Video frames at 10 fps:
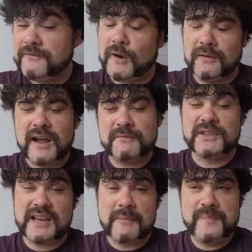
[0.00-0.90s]
well, I
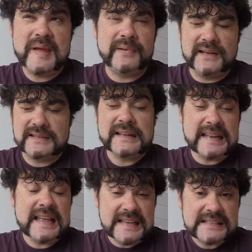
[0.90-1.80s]
wouldn't say a bit political.
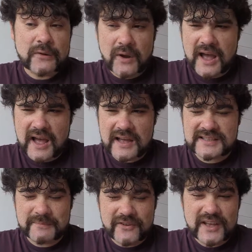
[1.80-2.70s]
It is
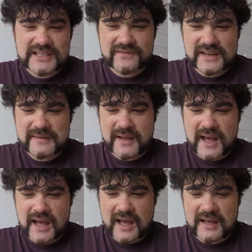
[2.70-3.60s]
subversively
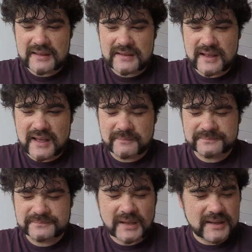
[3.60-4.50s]

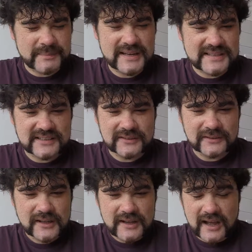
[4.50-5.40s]

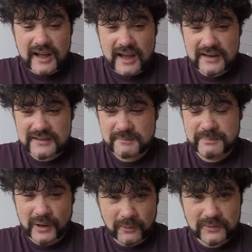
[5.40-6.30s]
political and
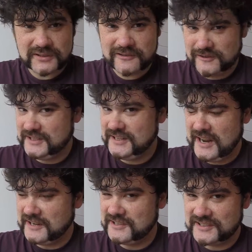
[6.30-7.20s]
bold, gritty,
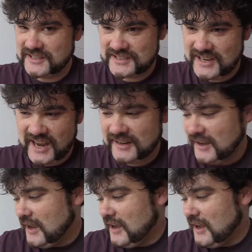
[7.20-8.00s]
and just insane.